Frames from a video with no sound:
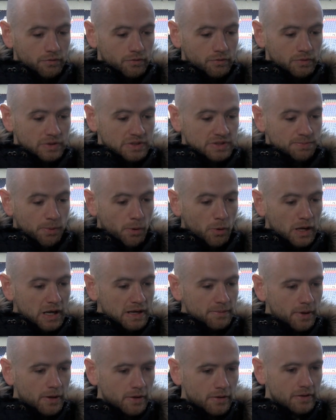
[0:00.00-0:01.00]
we'd
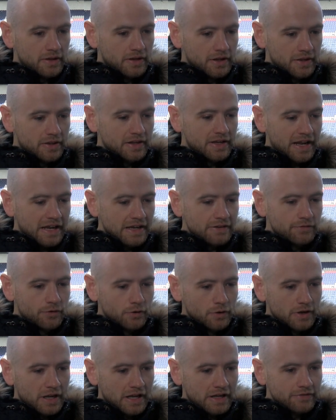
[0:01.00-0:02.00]
spoken about the
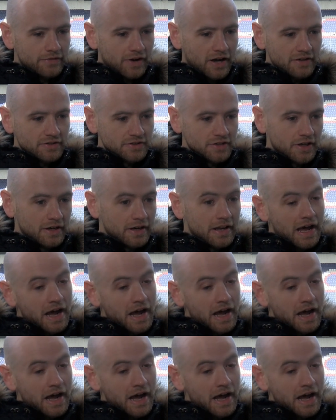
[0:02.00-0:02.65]
94-95 shirt,